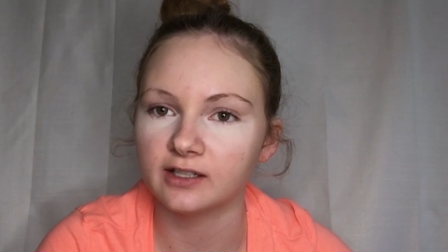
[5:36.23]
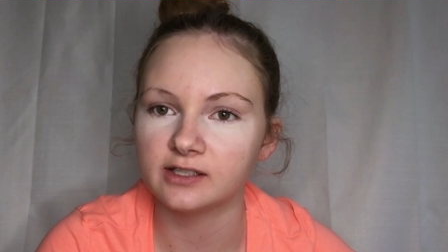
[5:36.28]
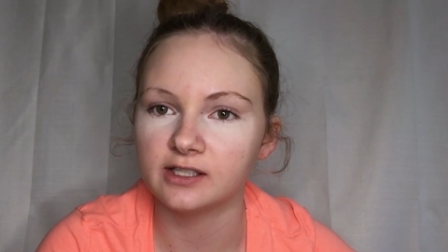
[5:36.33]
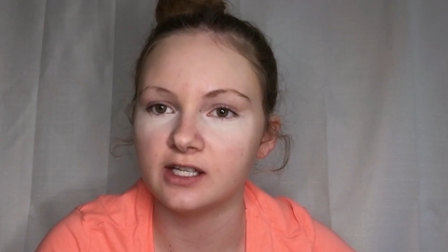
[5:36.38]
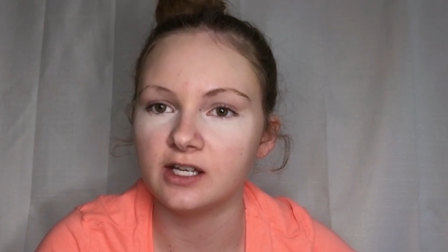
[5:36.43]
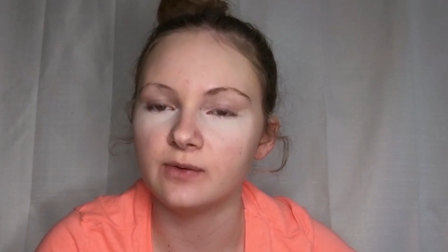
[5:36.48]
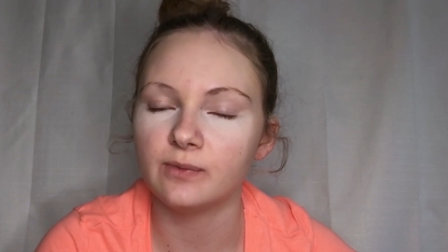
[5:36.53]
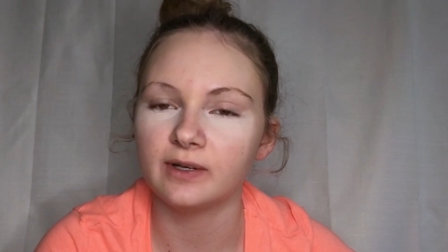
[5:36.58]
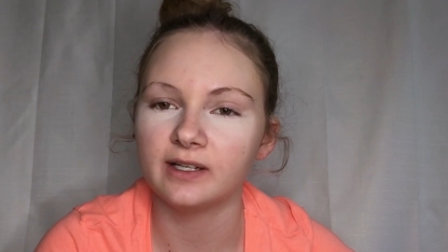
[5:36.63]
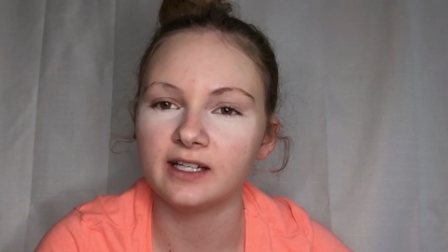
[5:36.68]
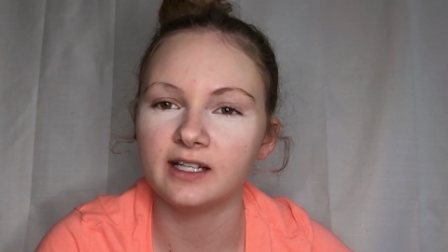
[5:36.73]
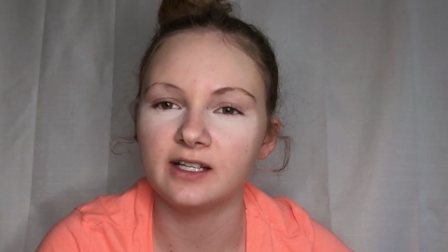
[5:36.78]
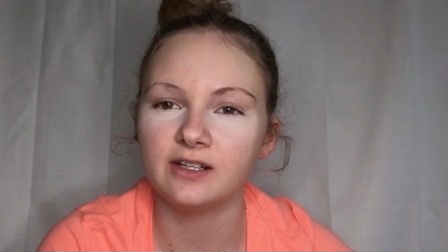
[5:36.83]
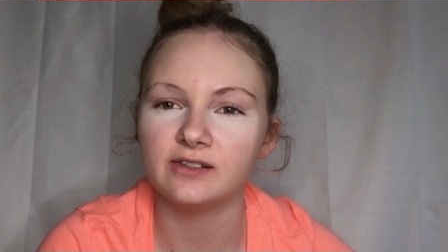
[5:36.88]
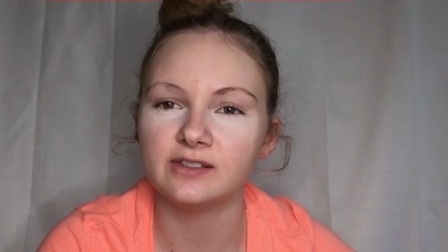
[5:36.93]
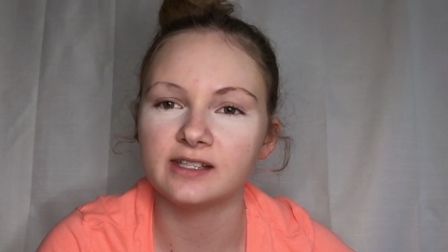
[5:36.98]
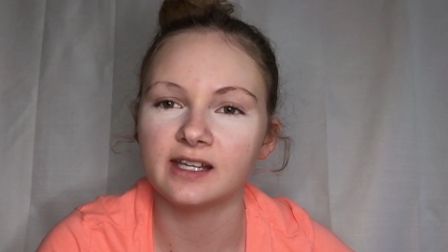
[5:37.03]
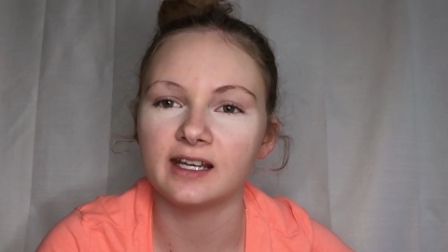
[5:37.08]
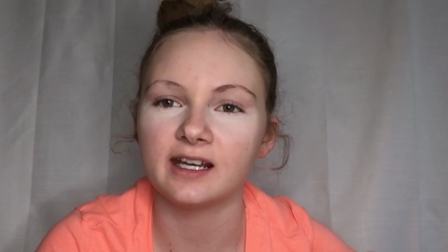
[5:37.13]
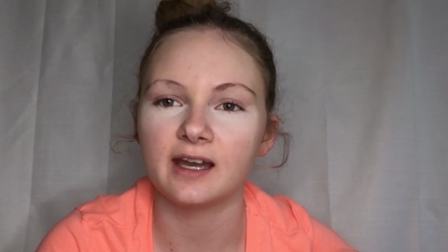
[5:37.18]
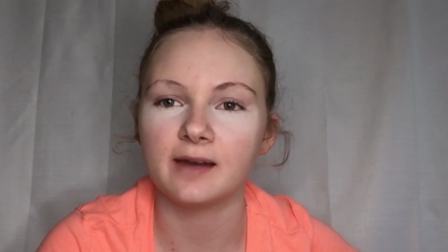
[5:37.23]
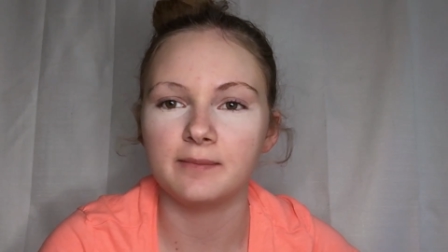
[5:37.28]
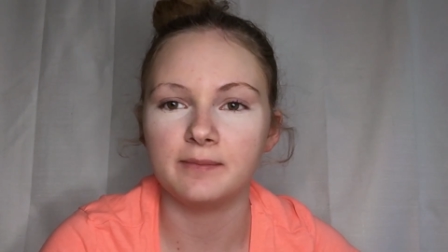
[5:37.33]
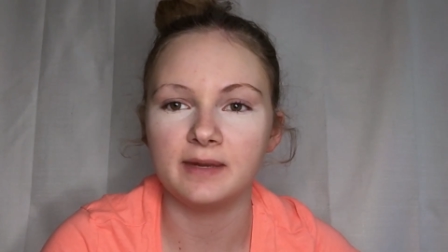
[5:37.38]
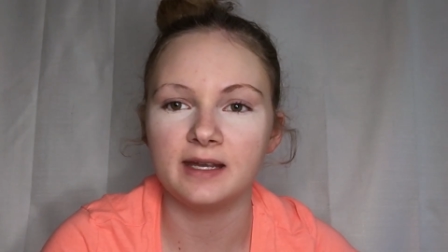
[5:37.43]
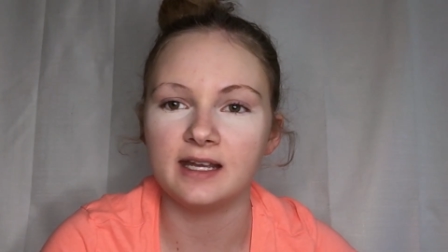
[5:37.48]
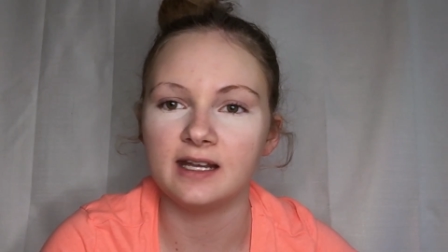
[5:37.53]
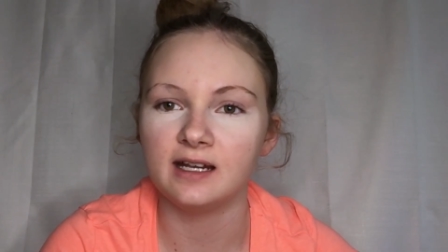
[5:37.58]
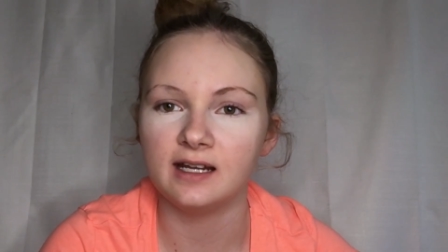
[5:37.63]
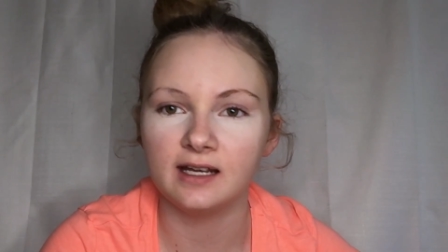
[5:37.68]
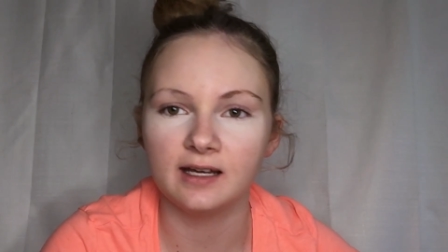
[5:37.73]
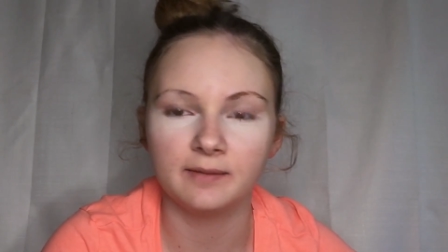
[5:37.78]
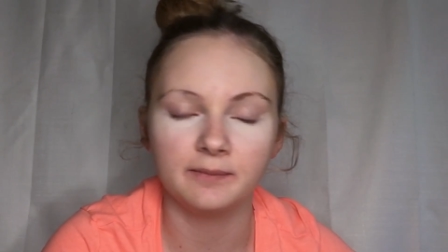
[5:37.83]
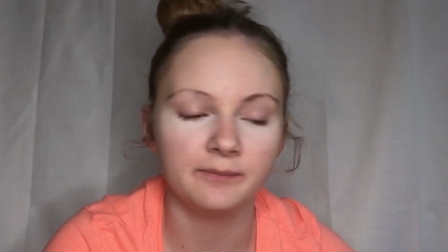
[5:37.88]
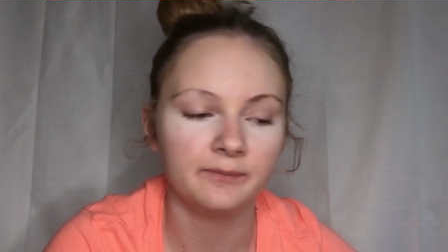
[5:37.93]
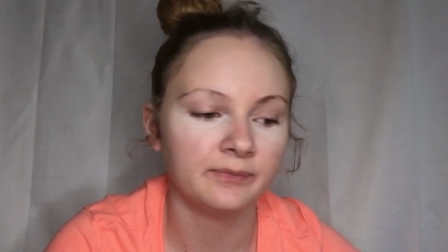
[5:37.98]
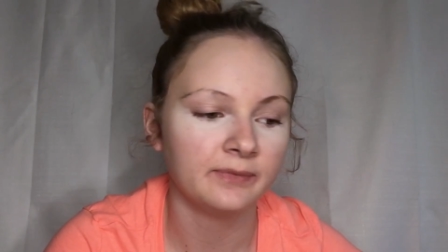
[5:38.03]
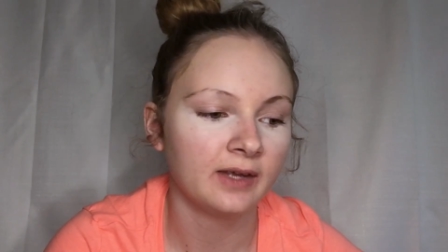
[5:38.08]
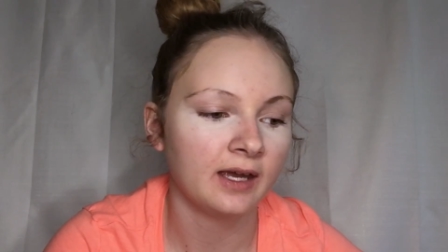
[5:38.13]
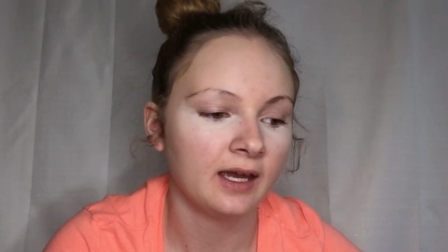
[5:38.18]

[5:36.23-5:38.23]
so you want to use like a medium